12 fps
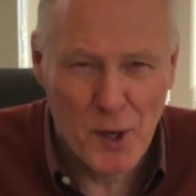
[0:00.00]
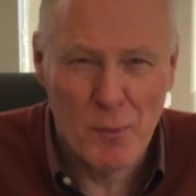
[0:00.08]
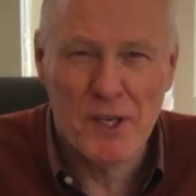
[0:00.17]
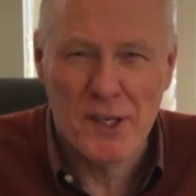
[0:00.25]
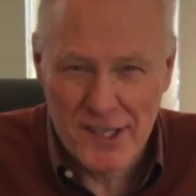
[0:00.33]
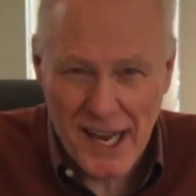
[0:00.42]

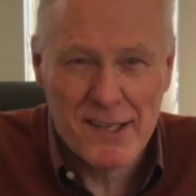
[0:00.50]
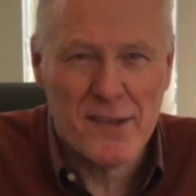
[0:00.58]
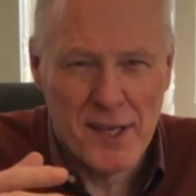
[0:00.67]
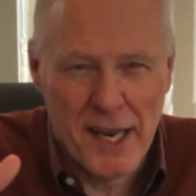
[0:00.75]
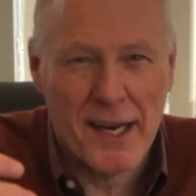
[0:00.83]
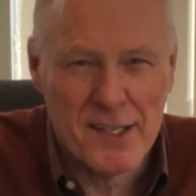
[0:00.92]
Because that's
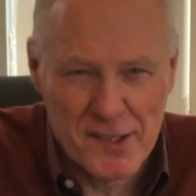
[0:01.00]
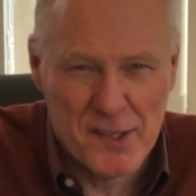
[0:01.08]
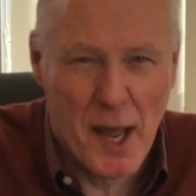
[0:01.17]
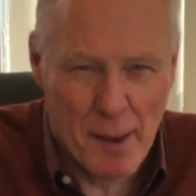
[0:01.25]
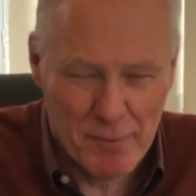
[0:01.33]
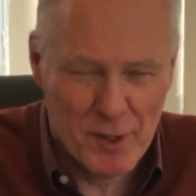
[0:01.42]
the next
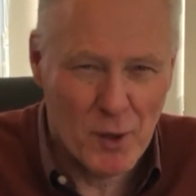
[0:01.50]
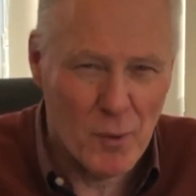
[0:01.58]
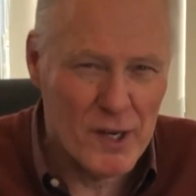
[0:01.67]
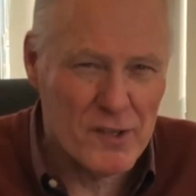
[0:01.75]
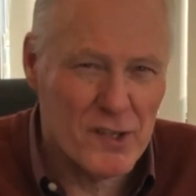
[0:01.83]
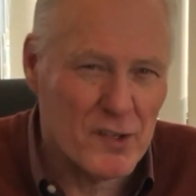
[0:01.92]
step.
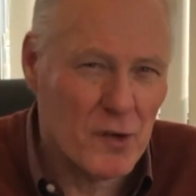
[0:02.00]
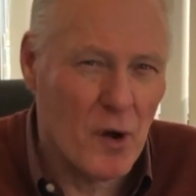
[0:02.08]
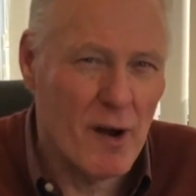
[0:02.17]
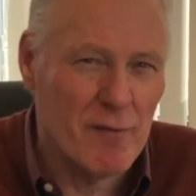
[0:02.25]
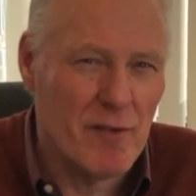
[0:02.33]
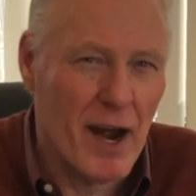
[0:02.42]
Once it's
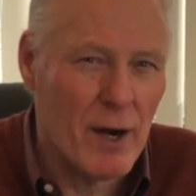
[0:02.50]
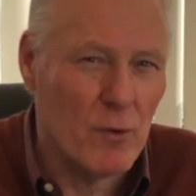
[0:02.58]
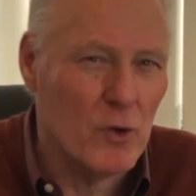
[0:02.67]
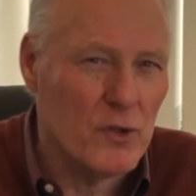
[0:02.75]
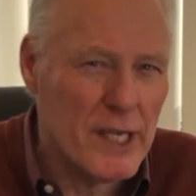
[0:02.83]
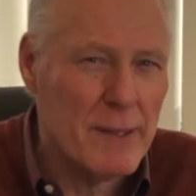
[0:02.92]
gone
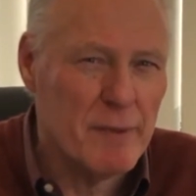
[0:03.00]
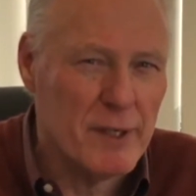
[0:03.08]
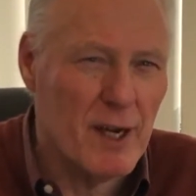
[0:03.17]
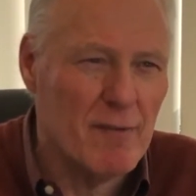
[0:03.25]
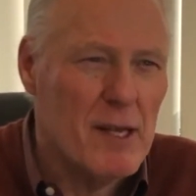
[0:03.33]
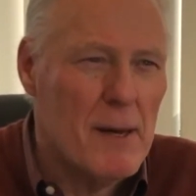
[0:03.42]
viral deep
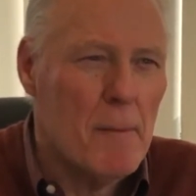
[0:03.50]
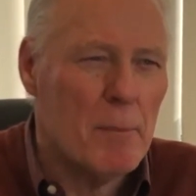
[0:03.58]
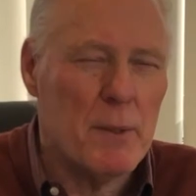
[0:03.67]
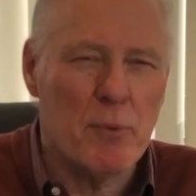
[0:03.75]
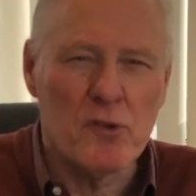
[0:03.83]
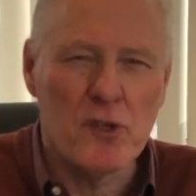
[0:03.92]
enough,
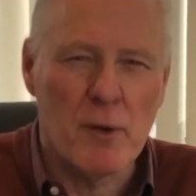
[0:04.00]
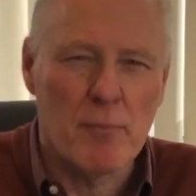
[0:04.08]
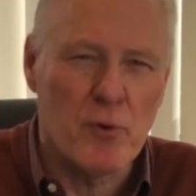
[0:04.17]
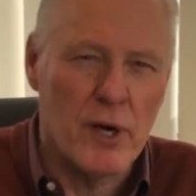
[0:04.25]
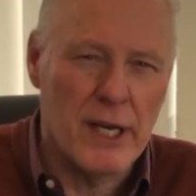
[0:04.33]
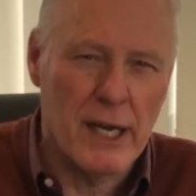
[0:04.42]
people start
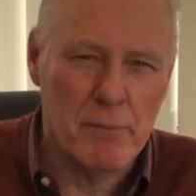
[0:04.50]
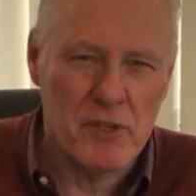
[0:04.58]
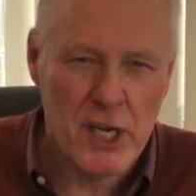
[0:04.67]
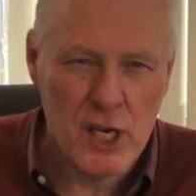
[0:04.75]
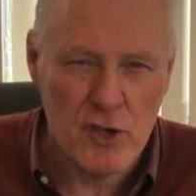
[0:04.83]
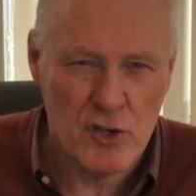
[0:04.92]
printing up
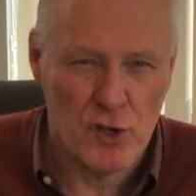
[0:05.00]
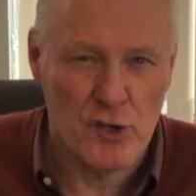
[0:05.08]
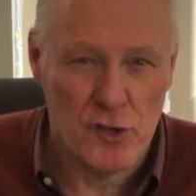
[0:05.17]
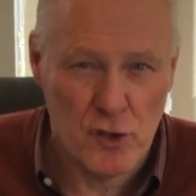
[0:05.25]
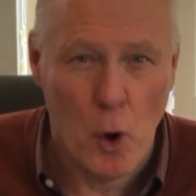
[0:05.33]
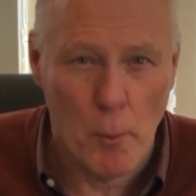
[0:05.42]

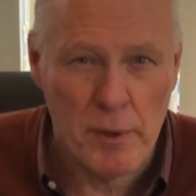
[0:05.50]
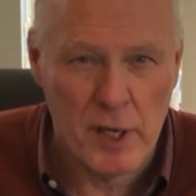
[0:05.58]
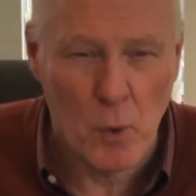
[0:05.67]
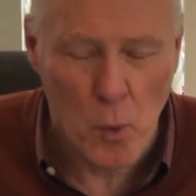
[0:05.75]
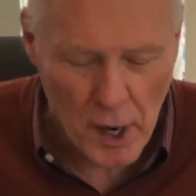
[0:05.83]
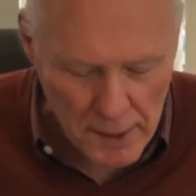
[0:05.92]
t-shirts. Don't be
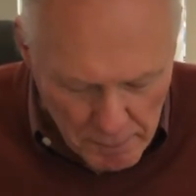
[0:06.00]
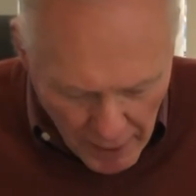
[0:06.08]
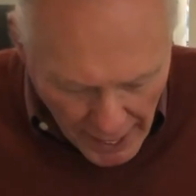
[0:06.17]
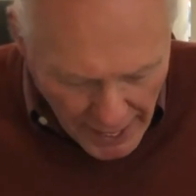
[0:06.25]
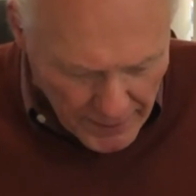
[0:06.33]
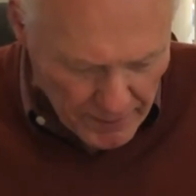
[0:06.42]
a
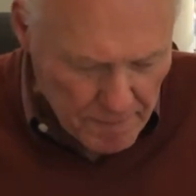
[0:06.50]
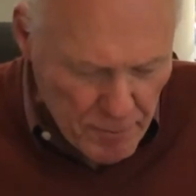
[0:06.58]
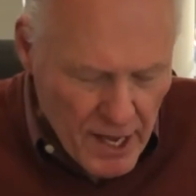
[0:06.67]
one-bagger.